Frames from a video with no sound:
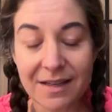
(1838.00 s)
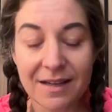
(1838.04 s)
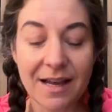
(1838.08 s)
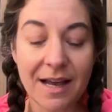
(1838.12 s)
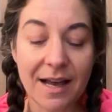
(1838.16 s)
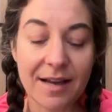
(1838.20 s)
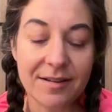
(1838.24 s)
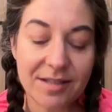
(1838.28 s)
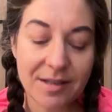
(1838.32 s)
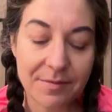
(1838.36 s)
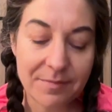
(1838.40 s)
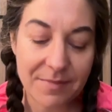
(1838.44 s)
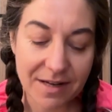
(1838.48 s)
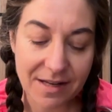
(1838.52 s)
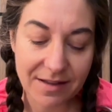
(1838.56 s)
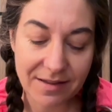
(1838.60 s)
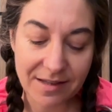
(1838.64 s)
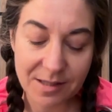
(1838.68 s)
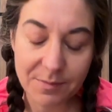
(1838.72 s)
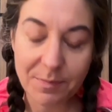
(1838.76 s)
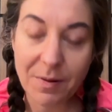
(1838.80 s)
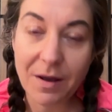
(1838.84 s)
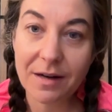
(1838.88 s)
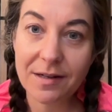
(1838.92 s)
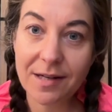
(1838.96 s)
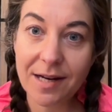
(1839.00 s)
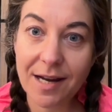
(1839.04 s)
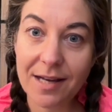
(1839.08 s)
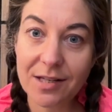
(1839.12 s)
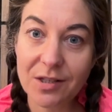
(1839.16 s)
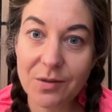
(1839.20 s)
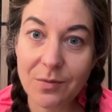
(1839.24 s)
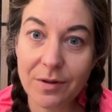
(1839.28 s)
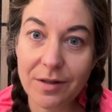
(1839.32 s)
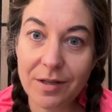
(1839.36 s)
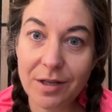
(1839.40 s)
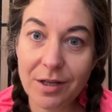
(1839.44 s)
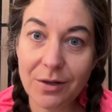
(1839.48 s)
as I'm making this podcast
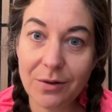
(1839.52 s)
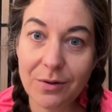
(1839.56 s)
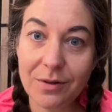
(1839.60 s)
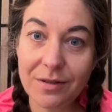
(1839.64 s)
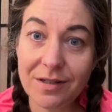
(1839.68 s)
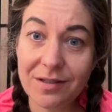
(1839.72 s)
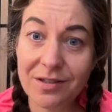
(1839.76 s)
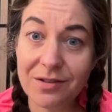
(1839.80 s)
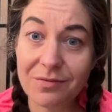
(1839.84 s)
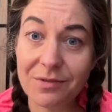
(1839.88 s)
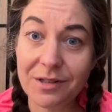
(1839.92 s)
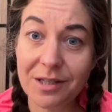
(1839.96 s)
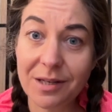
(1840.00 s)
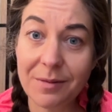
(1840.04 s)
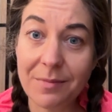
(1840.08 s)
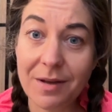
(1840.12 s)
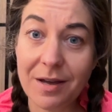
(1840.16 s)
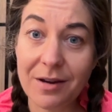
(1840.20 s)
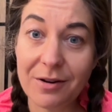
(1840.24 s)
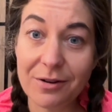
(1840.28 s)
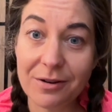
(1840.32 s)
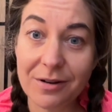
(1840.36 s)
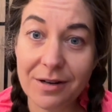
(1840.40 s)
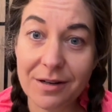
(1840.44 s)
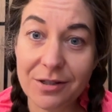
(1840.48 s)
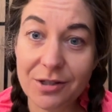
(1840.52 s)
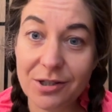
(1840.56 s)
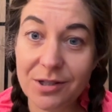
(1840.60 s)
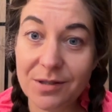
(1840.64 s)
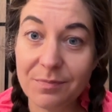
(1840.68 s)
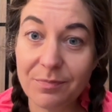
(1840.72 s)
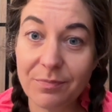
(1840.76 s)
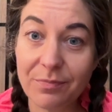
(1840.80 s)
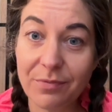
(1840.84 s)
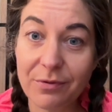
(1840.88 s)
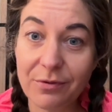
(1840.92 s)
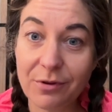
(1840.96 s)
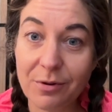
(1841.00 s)
with you, it doesn't really matter. I just
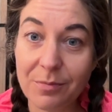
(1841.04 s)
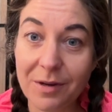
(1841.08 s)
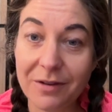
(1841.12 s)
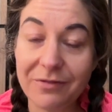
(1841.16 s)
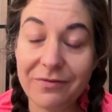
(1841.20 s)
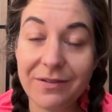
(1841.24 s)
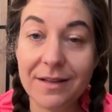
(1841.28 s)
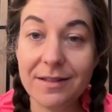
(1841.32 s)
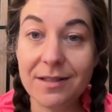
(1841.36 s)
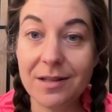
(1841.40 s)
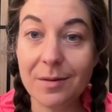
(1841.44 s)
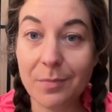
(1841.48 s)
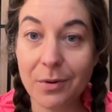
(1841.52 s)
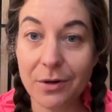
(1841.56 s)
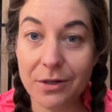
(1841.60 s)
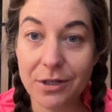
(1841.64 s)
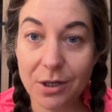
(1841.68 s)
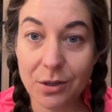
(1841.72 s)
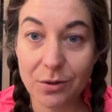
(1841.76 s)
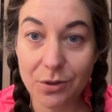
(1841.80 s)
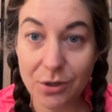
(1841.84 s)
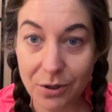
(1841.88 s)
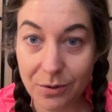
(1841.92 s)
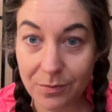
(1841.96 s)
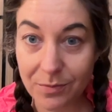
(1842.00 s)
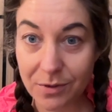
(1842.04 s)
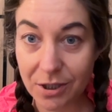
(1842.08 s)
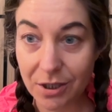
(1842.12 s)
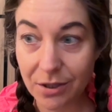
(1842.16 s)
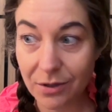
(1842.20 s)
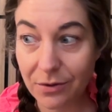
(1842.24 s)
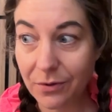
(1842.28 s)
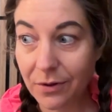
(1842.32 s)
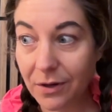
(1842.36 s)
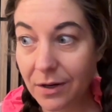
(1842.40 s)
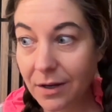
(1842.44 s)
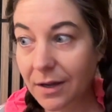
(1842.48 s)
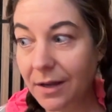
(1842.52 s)
throw my face up on YouTube
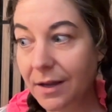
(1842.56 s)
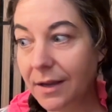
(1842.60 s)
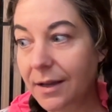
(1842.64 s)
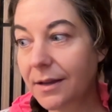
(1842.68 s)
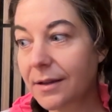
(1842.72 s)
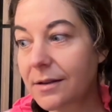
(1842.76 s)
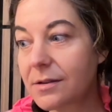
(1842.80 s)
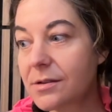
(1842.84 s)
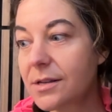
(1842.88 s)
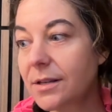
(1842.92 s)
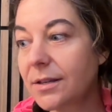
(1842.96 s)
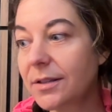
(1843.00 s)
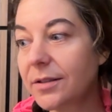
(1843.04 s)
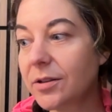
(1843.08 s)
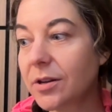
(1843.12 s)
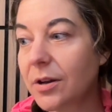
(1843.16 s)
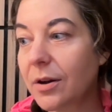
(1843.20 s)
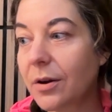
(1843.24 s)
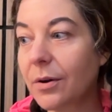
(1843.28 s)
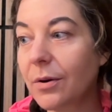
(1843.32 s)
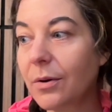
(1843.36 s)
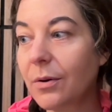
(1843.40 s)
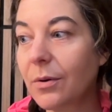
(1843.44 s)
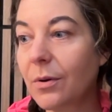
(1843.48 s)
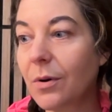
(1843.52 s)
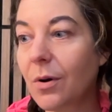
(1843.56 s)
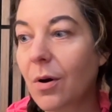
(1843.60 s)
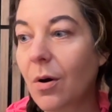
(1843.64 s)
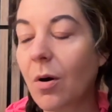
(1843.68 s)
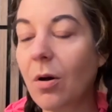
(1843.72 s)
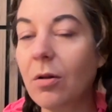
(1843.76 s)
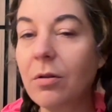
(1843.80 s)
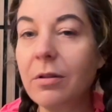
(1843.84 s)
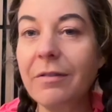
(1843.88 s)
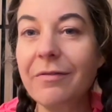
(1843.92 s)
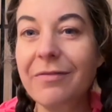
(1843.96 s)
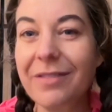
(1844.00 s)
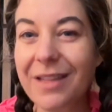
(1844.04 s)
too. So
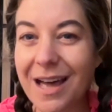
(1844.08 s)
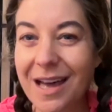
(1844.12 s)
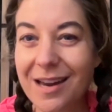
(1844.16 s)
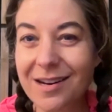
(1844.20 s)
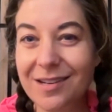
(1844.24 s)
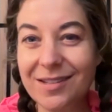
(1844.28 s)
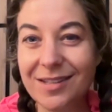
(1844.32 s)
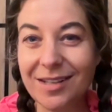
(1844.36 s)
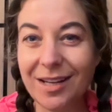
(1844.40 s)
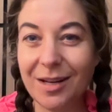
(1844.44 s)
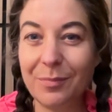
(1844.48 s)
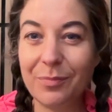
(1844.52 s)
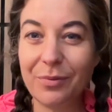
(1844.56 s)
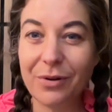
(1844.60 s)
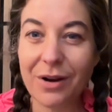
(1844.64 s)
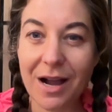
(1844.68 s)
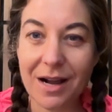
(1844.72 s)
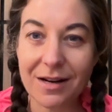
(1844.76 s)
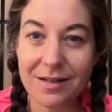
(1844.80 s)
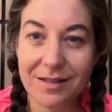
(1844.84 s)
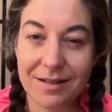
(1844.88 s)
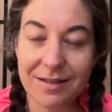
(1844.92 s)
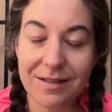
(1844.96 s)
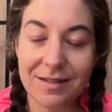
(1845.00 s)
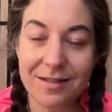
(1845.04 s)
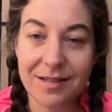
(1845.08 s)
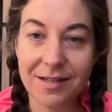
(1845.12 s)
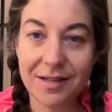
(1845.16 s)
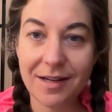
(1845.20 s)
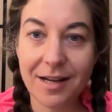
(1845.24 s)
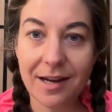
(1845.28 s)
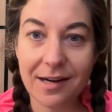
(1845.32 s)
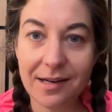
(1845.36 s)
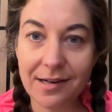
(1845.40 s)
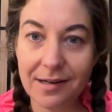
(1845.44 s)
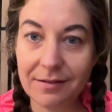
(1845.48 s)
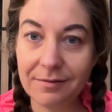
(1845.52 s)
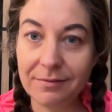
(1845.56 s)
all of that is like practice to
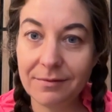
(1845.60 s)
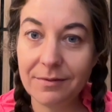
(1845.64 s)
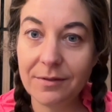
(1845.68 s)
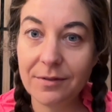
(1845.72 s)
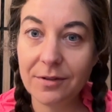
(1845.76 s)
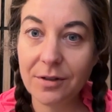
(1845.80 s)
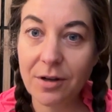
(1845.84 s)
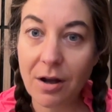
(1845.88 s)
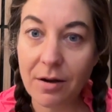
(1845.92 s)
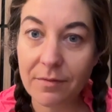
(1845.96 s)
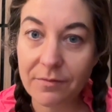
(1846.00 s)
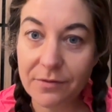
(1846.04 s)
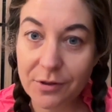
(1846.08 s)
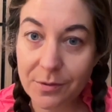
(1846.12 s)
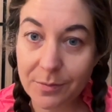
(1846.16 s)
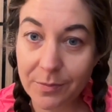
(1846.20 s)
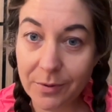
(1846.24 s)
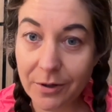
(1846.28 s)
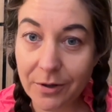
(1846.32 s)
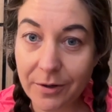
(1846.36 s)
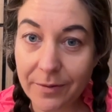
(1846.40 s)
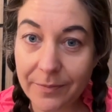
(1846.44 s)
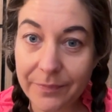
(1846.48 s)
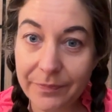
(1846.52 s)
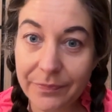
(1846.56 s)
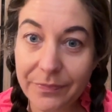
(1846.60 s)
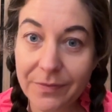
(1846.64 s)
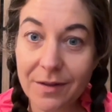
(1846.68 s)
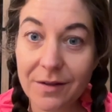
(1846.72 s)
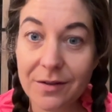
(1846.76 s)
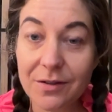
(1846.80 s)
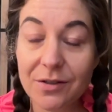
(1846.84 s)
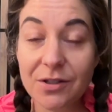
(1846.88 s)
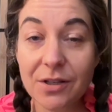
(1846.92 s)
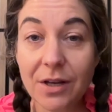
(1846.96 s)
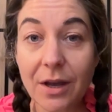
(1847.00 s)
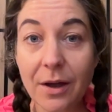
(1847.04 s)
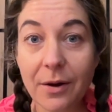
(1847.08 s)
getting comfortable.
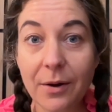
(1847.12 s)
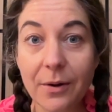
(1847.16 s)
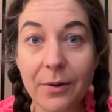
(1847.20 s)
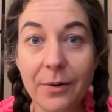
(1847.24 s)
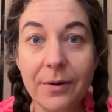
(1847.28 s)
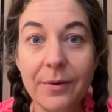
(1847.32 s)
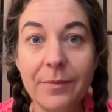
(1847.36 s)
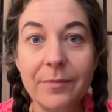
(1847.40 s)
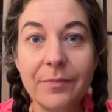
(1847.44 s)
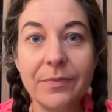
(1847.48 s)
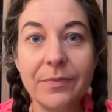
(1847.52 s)
So